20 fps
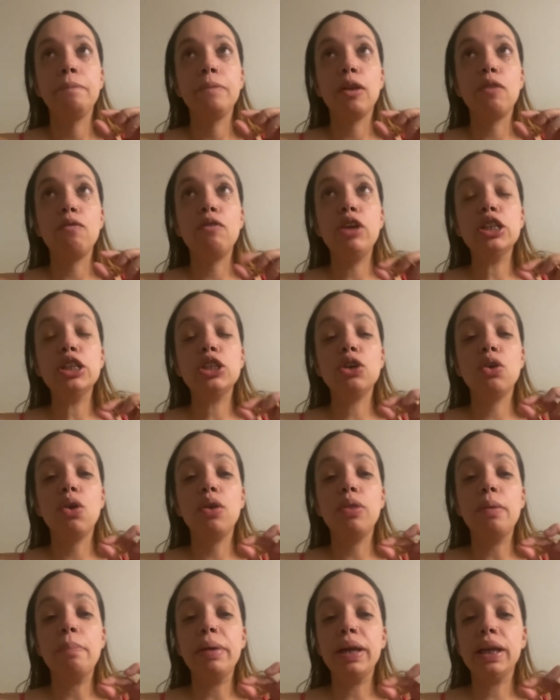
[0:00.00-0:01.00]
reason, or
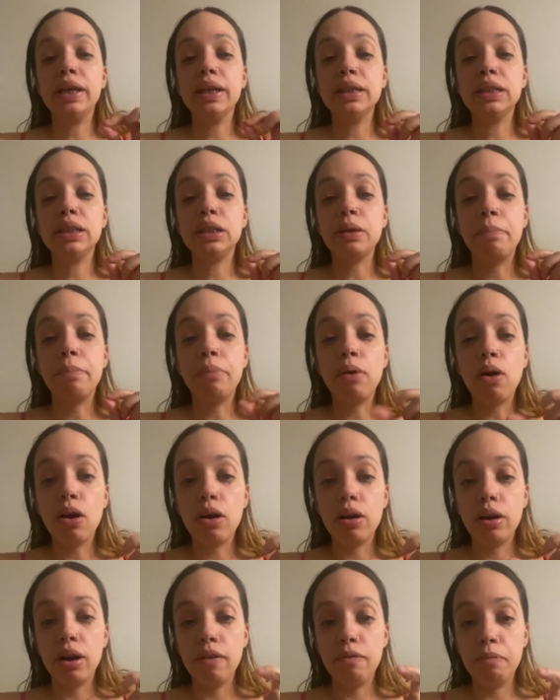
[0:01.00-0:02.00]
the biggest
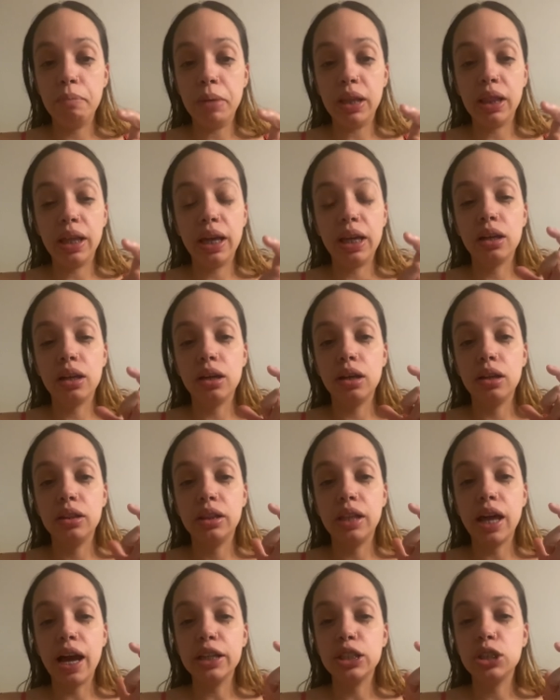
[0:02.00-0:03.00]
part of me, like,
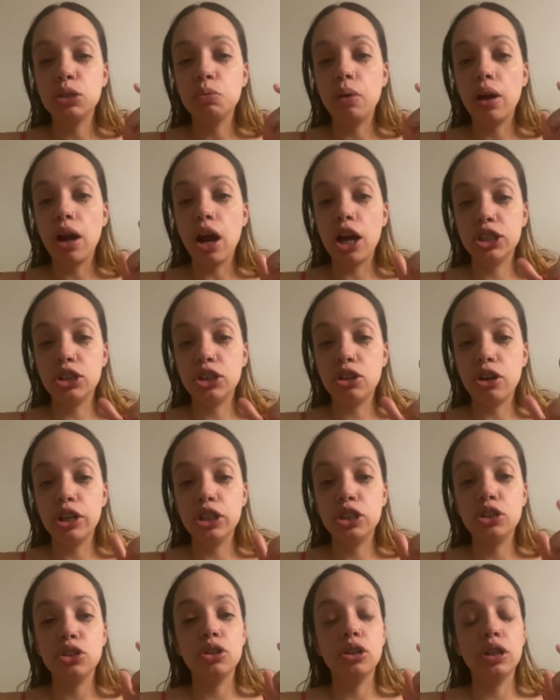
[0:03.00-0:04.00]
that's where I started
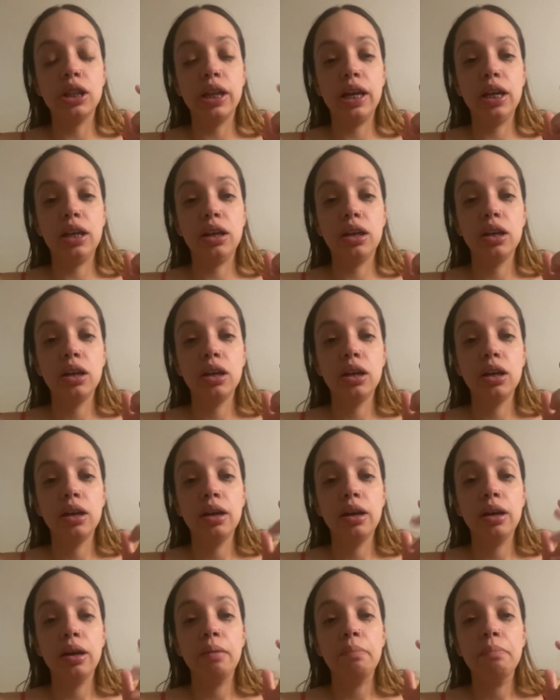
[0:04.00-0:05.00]
to, like,
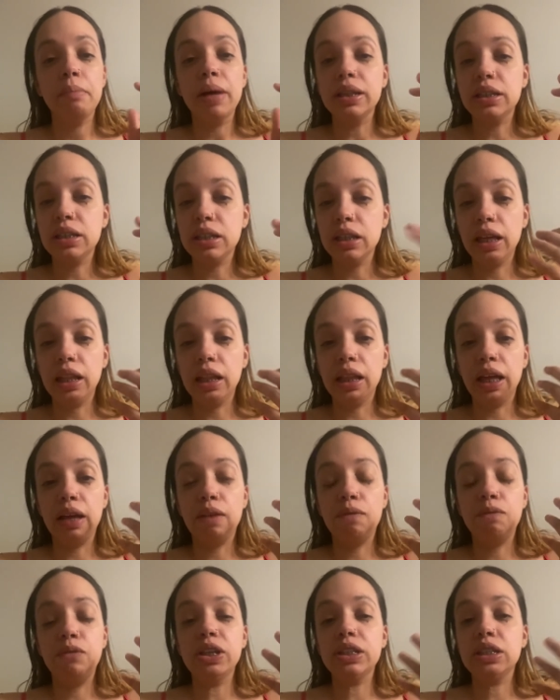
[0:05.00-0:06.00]
mentally,
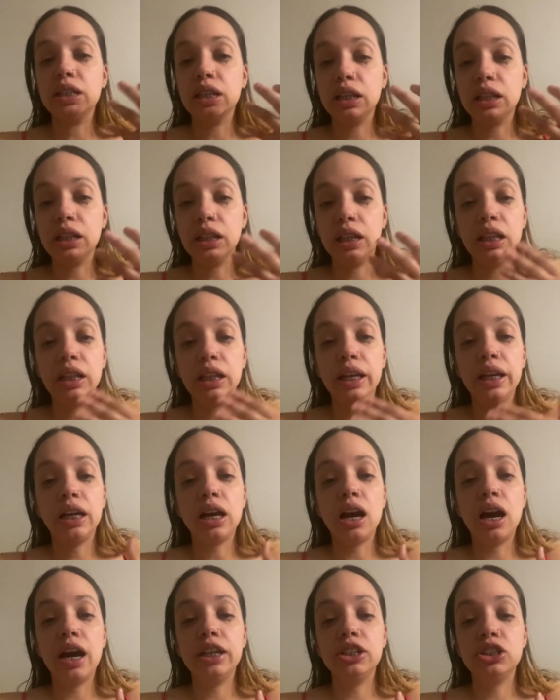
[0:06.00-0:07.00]
like, physically, like,
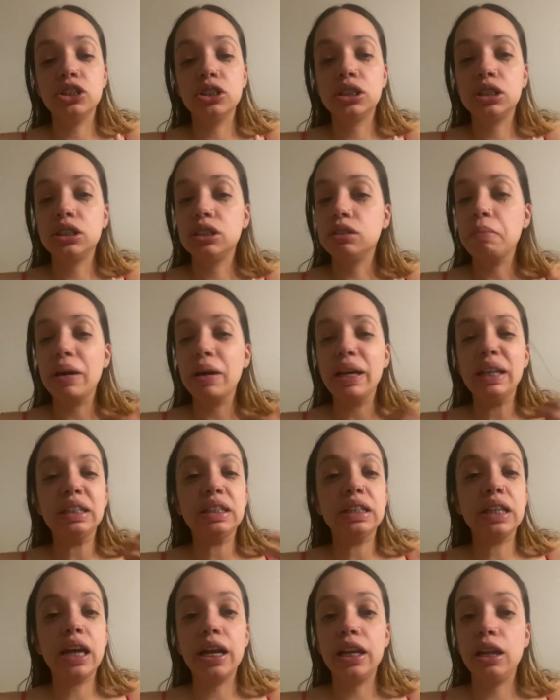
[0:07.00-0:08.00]
I just, my
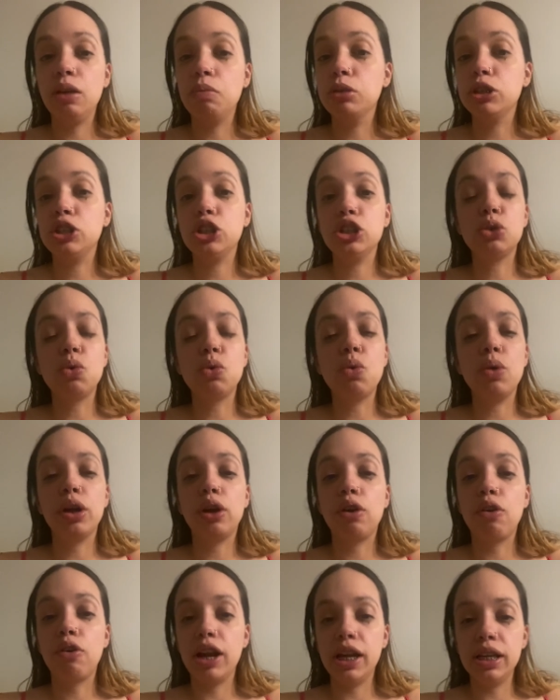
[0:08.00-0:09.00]
anxiety was just going
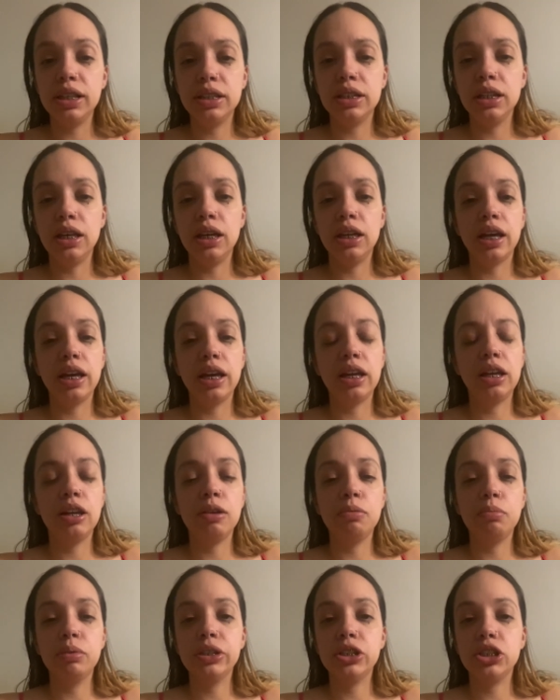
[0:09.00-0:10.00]
crazy. Like, it
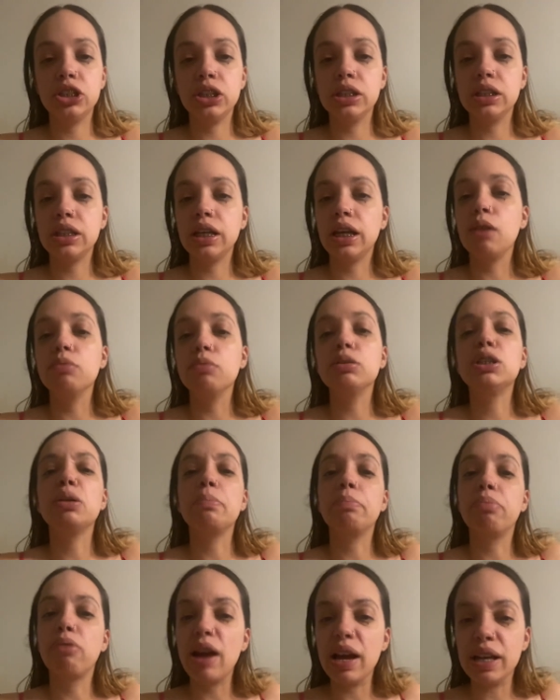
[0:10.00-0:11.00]
was just like I was
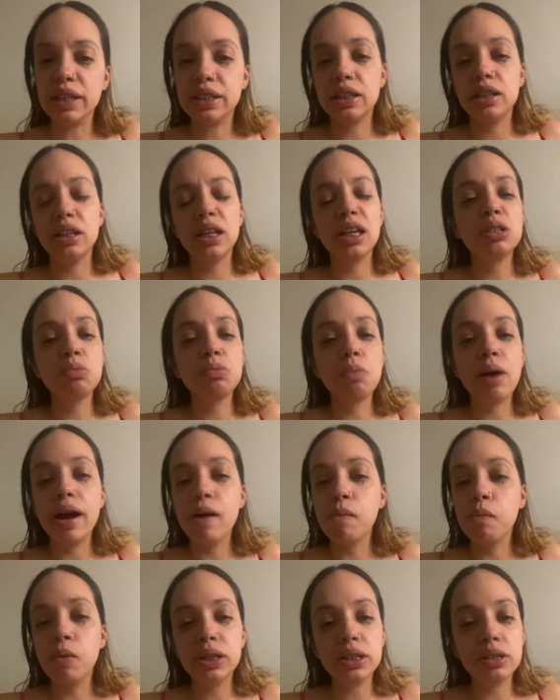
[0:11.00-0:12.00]
depressed, and that's why I
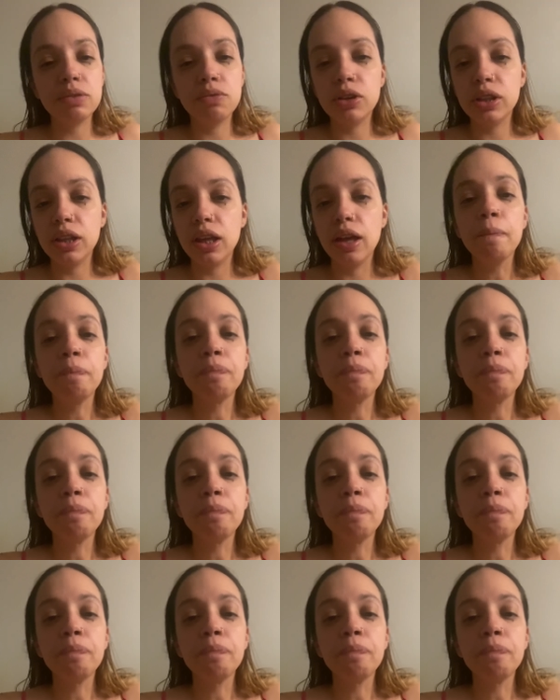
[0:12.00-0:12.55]
wasn't really